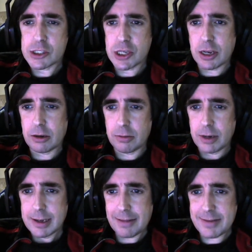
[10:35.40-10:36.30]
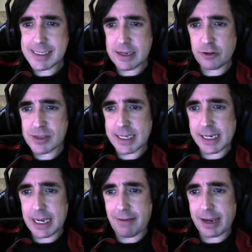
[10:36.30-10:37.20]
So, now this is
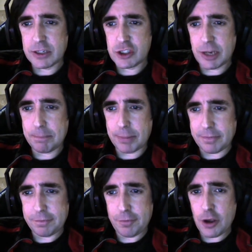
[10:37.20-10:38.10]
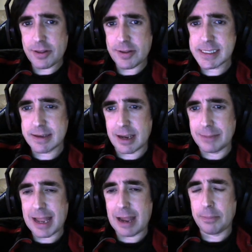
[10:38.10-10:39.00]
interesting here. I can jump further this
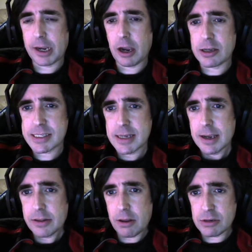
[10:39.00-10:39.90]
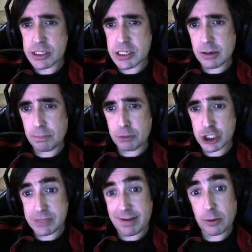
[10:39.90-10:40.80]
time now because those
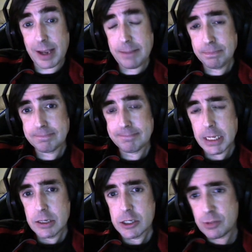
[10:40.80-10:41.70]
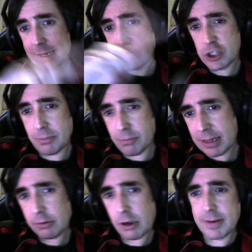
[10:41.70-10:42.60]
bushes are out the way. So I can jump
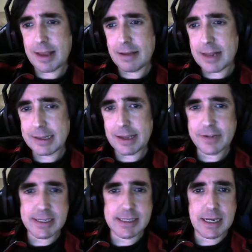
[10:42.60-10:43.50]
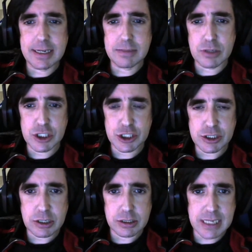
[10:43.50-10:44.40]
without going down that left-hand side,
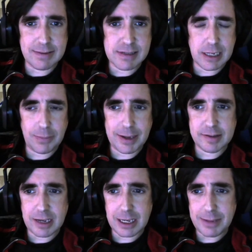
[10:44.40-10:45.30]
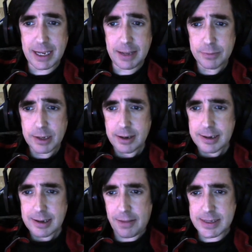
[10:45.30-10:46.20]
which saves a little bit of time here.
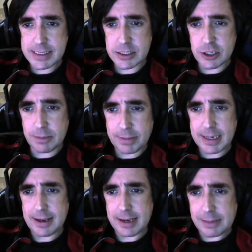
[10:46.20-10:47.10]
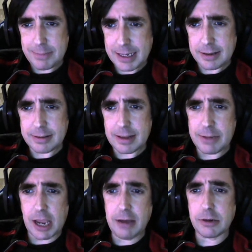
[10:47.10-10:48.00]
Now this jump here can be... There
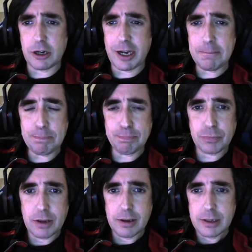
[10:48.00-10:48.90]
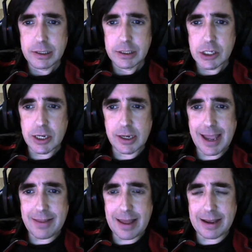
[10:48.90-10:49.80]
we go, got it. You can
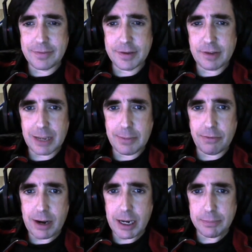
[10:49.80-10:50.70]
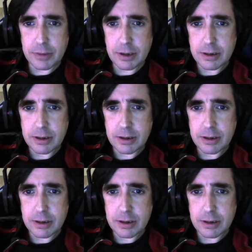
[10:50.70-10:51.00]
get that if you time it right.